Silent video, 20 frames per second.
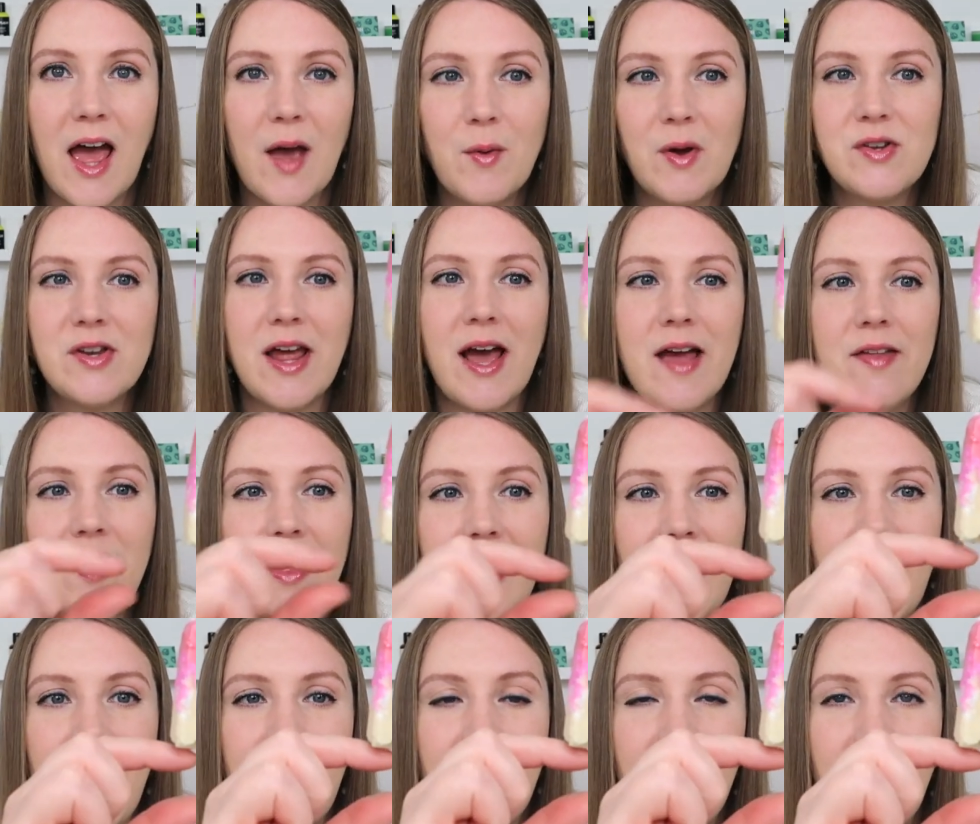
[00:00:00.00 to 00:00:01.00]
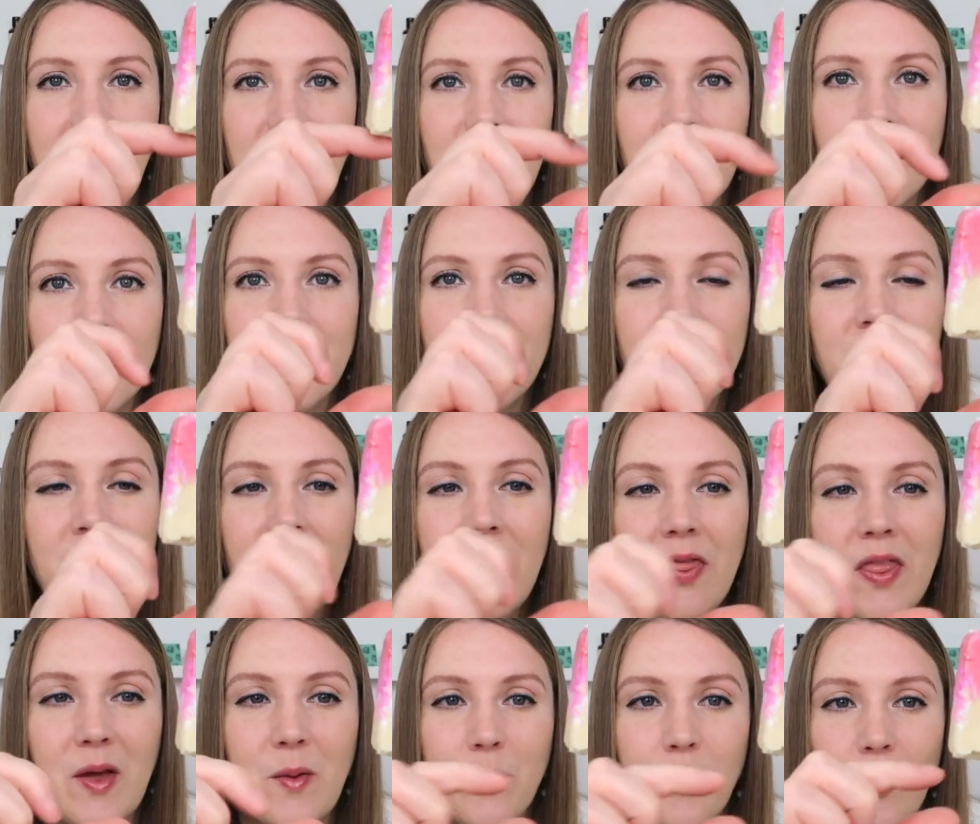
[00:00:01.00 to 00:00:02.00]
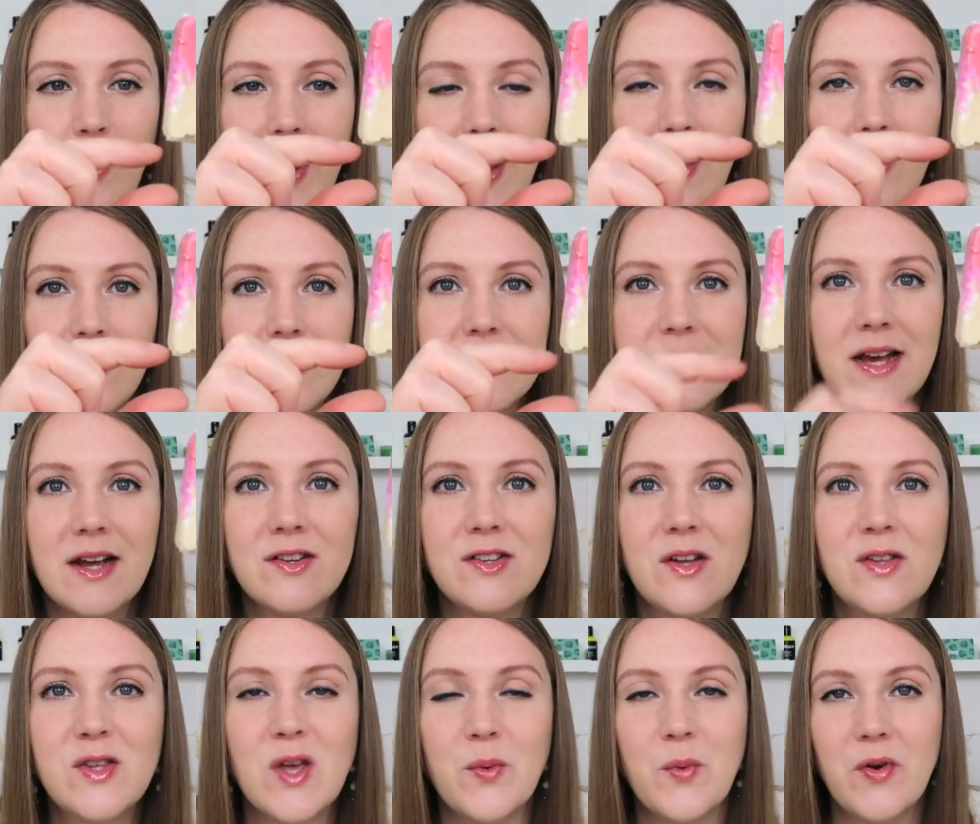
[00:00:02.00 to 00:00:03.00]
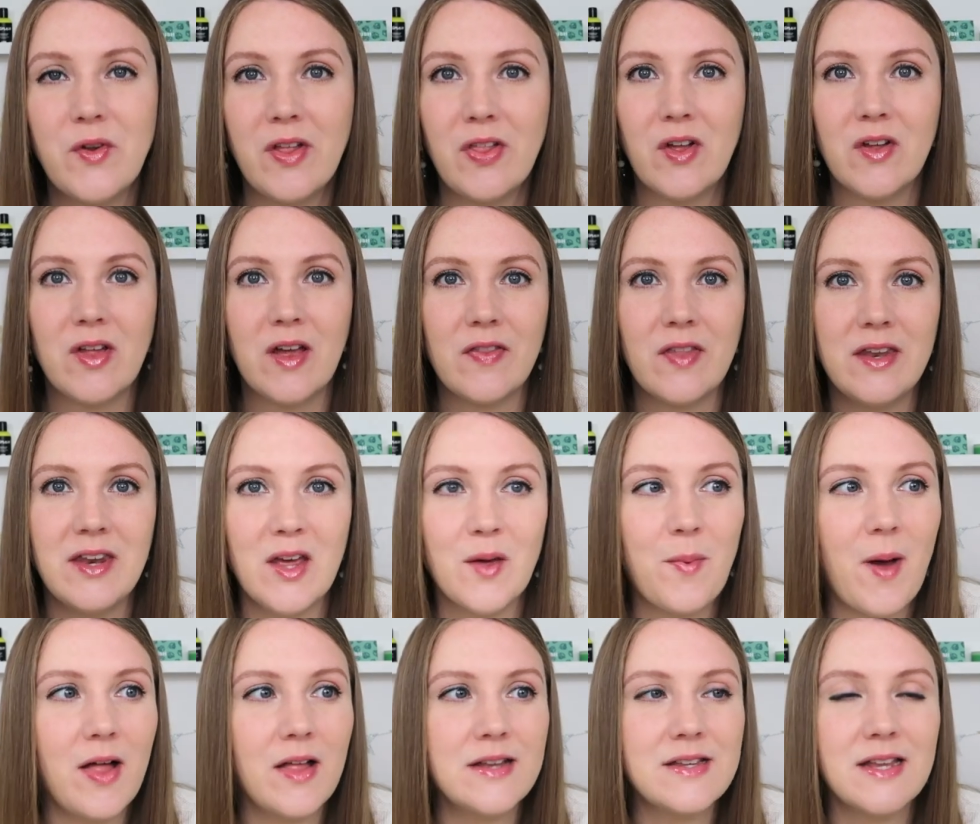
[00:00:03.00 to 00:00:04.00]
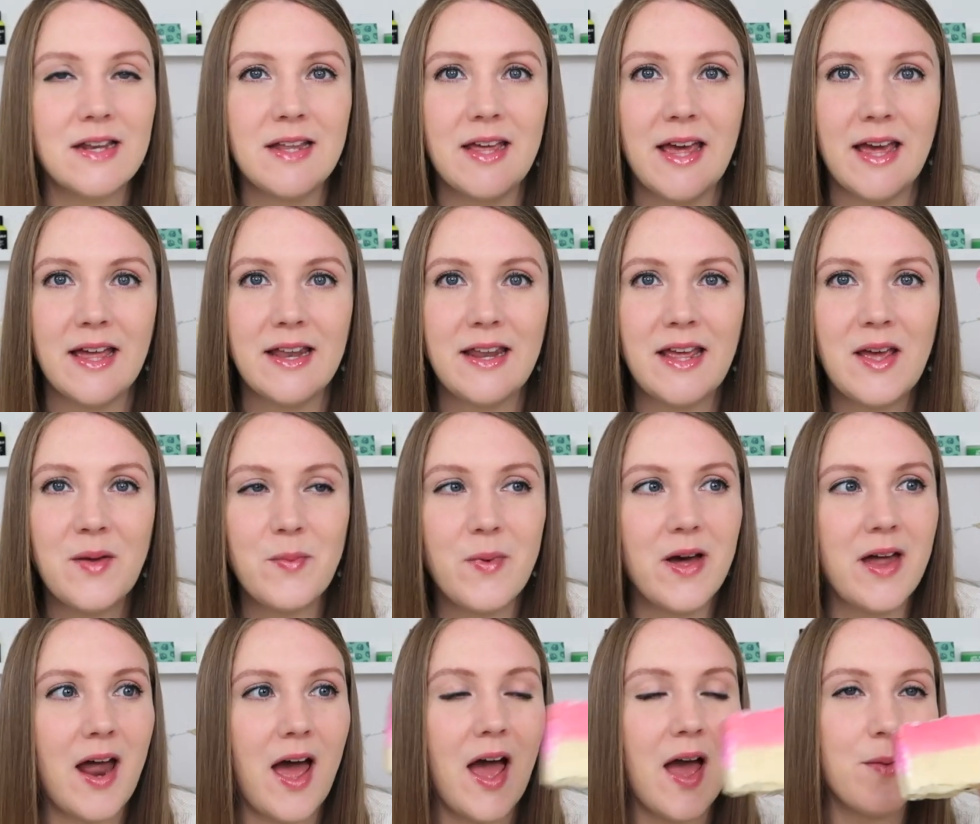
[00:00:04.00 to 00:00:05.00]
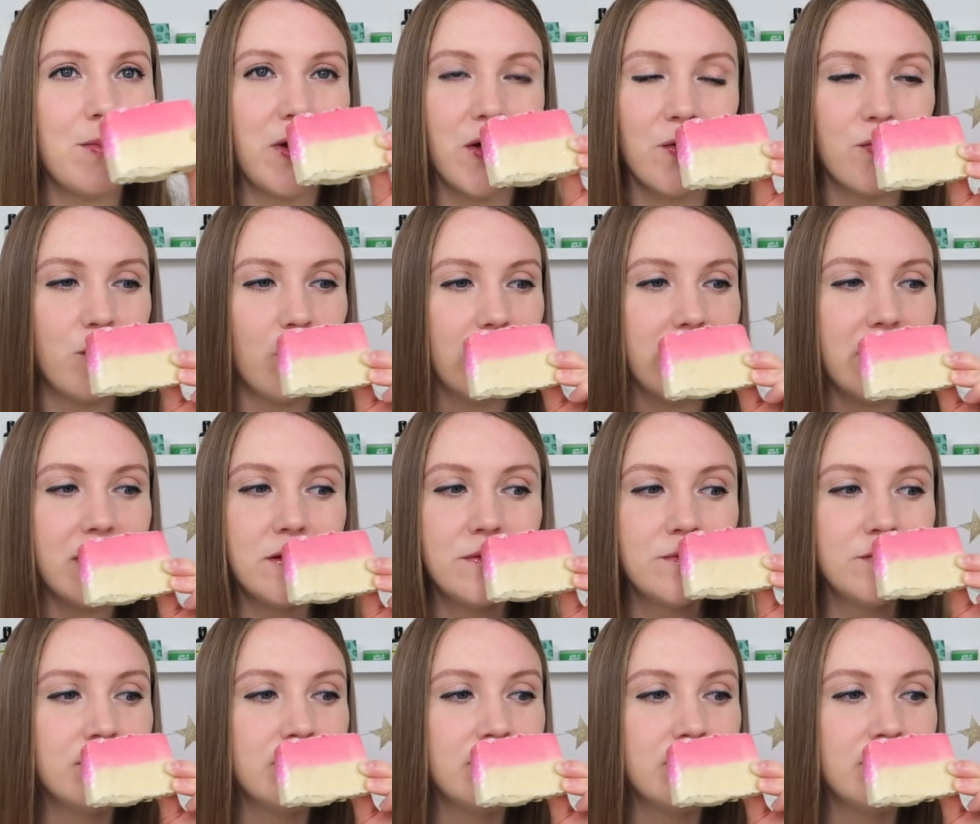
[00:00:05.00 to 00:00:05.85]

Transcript: I wish it had like a um, like brown section so it would really look like the Neapolitan candy, but I'm here for it.